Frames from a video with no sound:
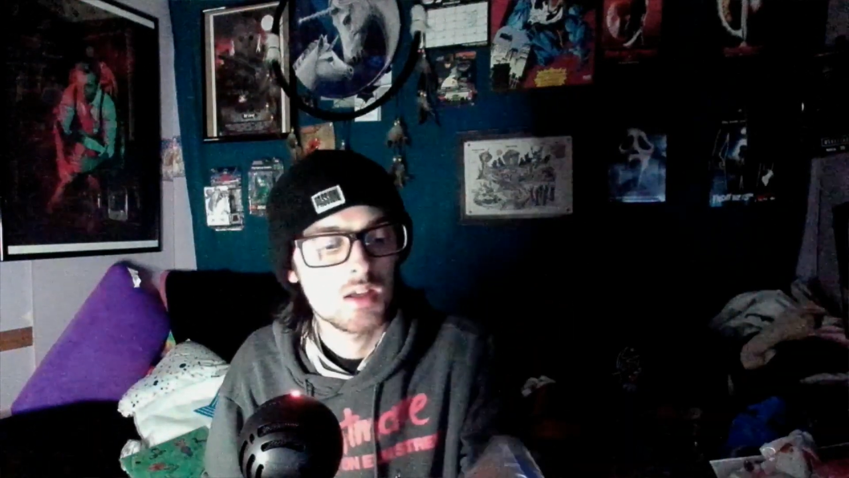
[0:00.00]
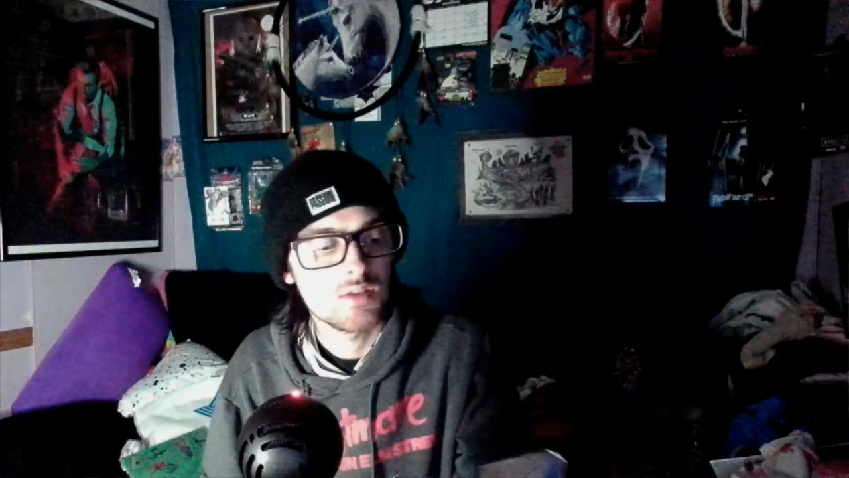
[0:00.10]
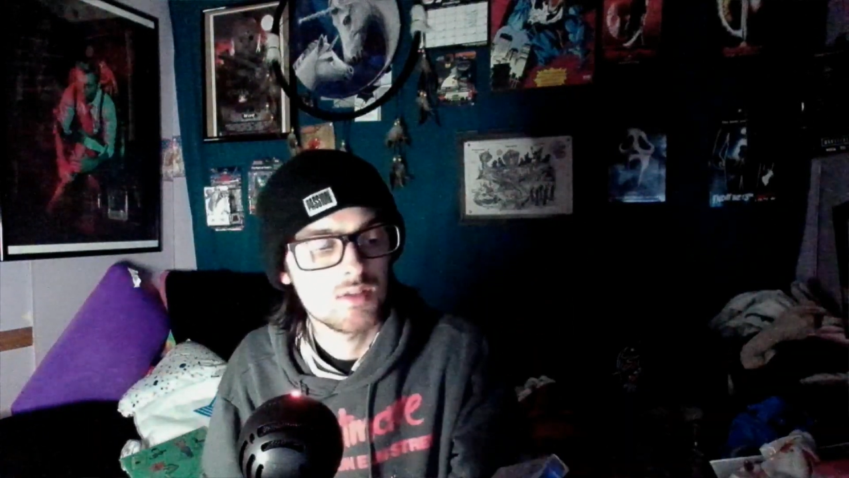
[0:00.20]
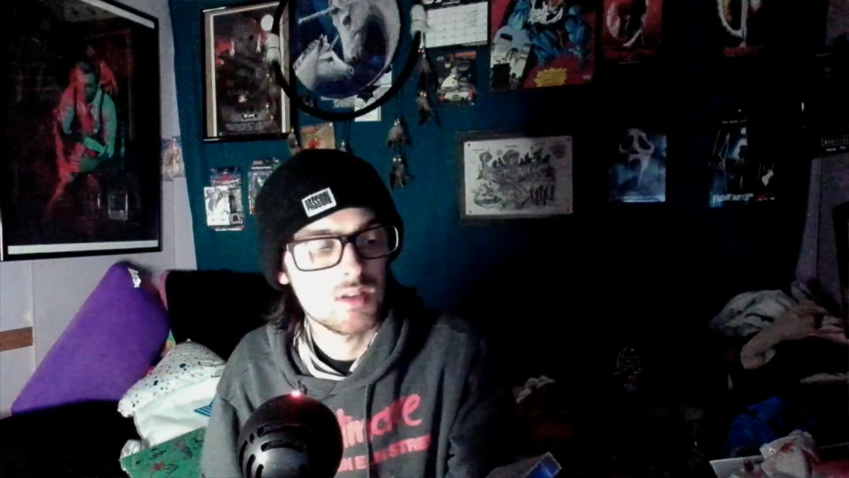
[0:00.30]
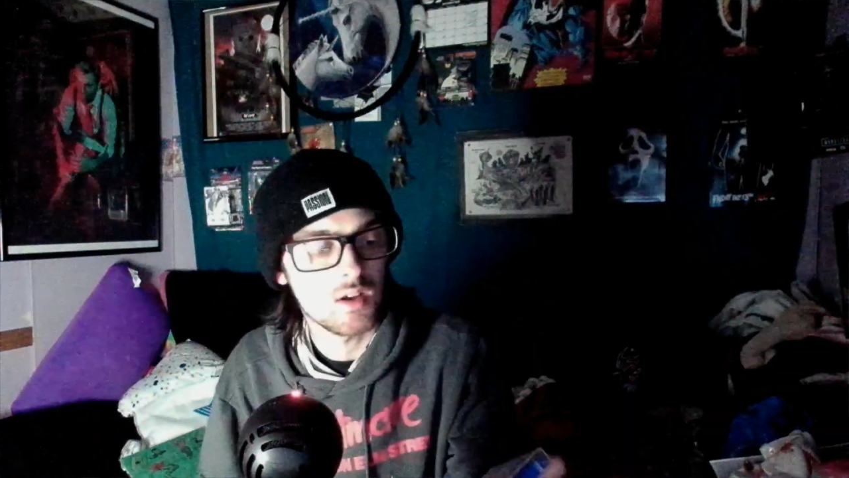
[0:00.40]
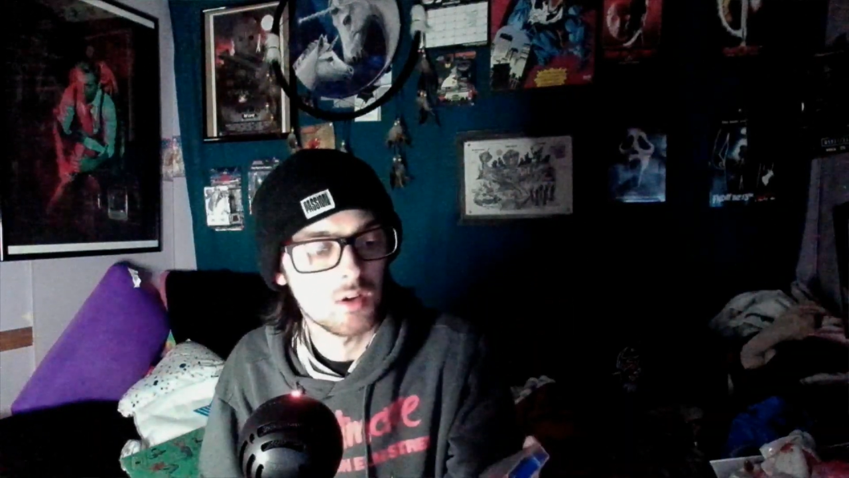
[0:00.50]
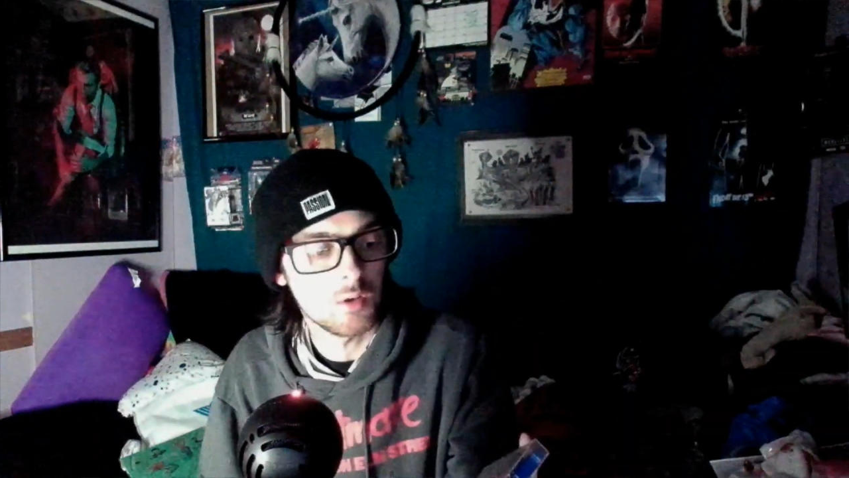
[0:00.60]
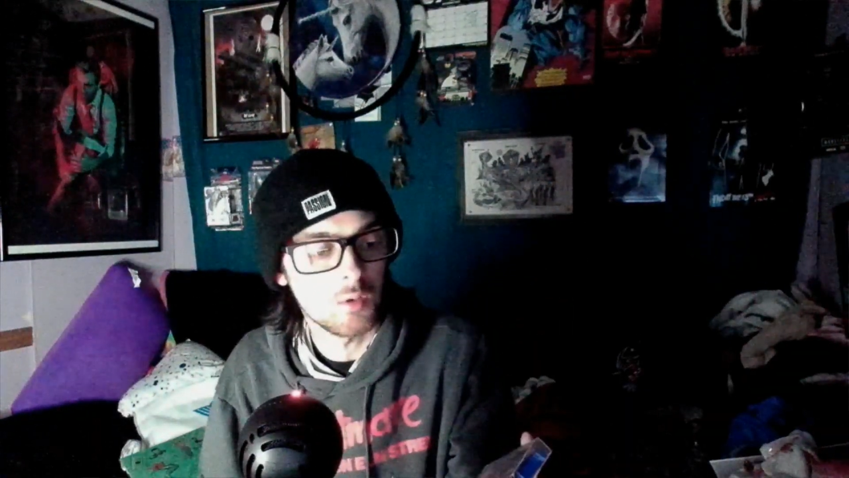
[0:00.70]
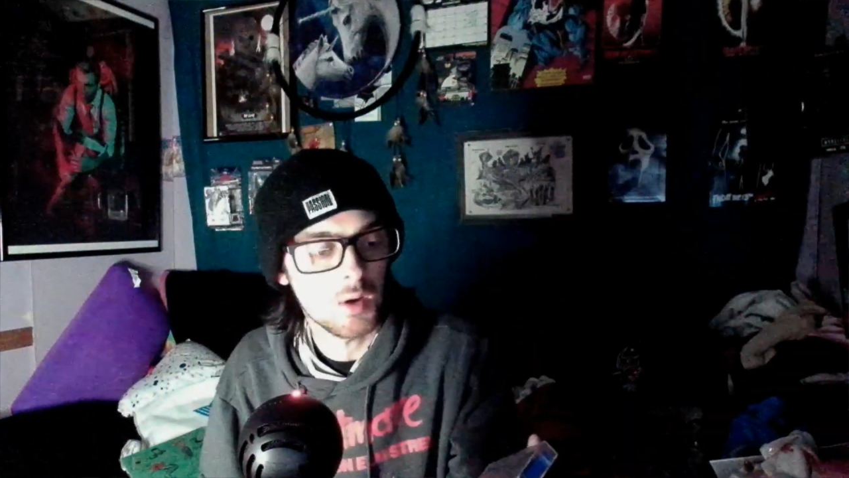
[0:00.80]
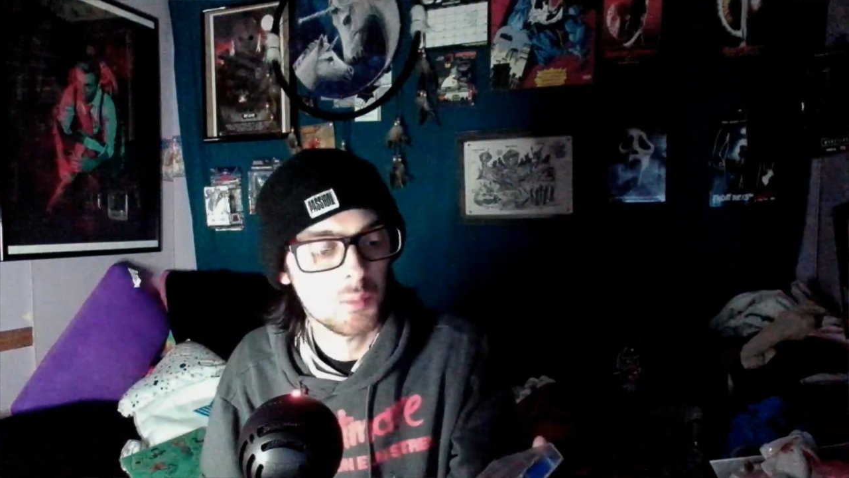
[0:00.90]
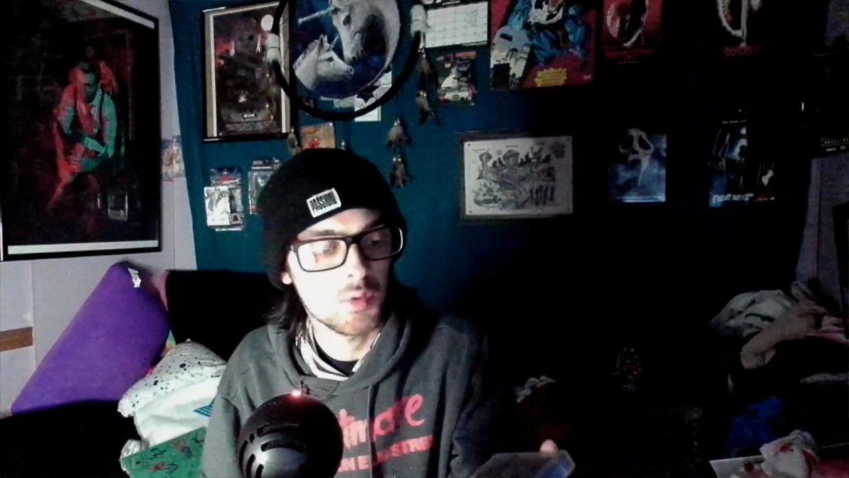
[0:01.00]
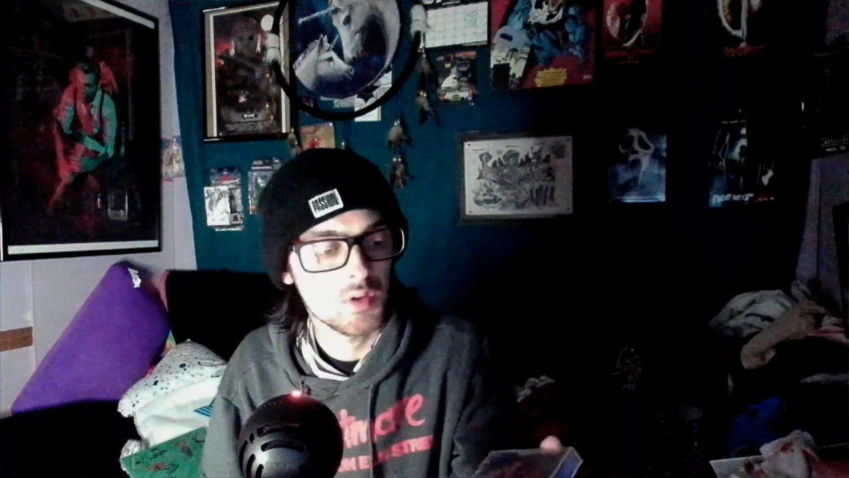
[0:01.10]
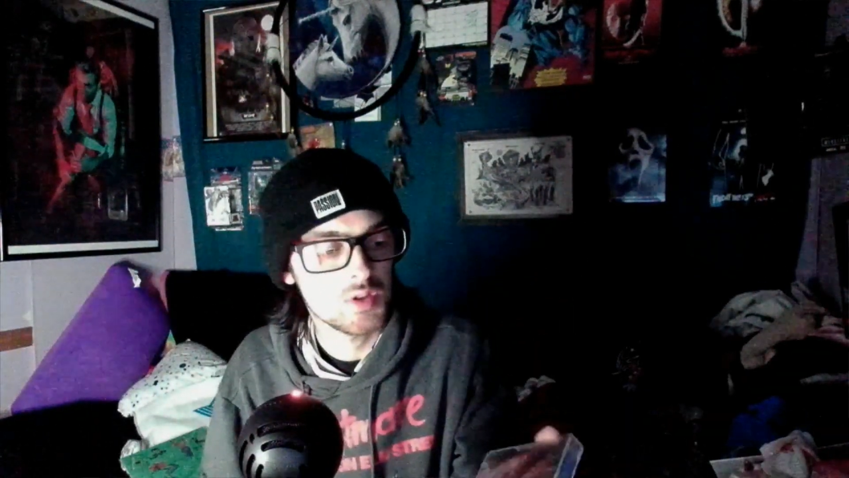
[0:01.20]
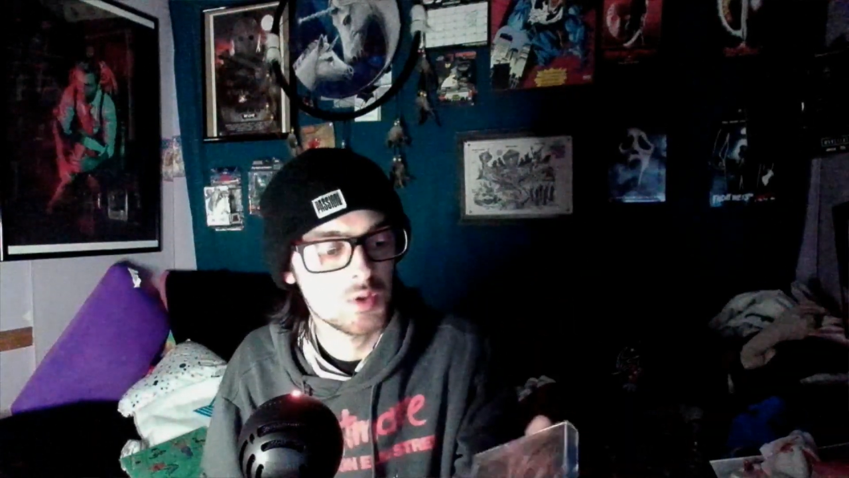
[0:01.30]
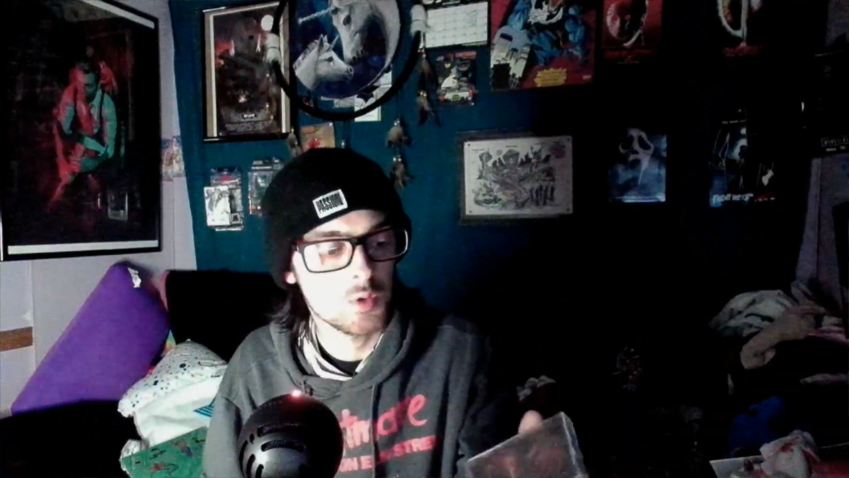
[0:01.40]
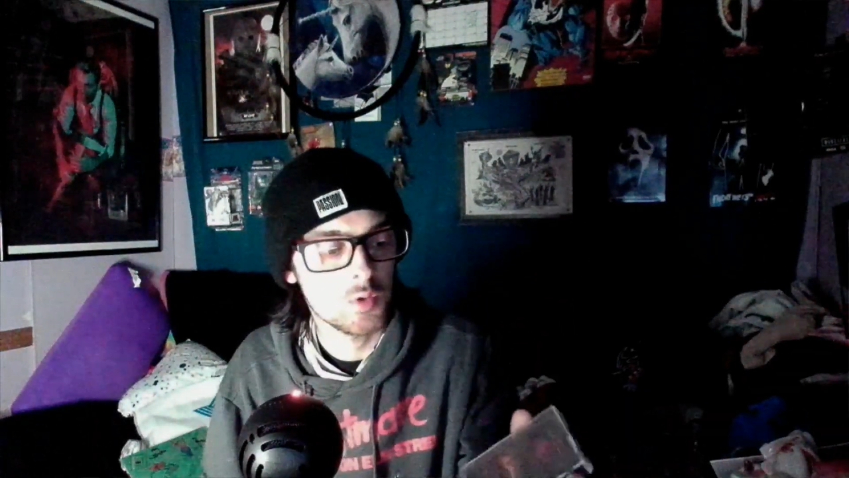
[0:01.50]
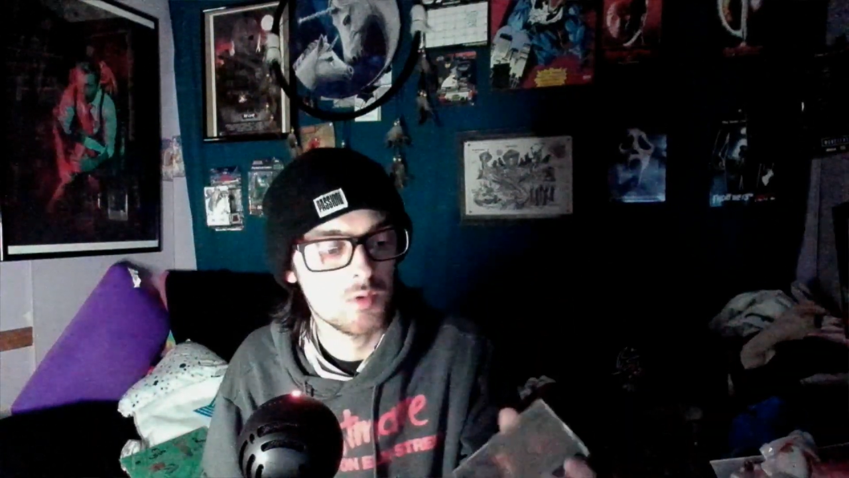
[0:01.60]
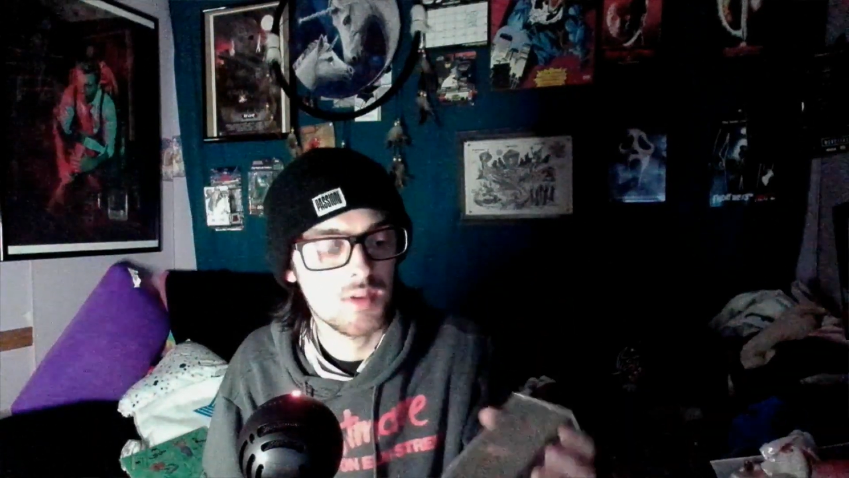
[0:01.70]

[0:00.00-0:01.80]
So I'm pretty sure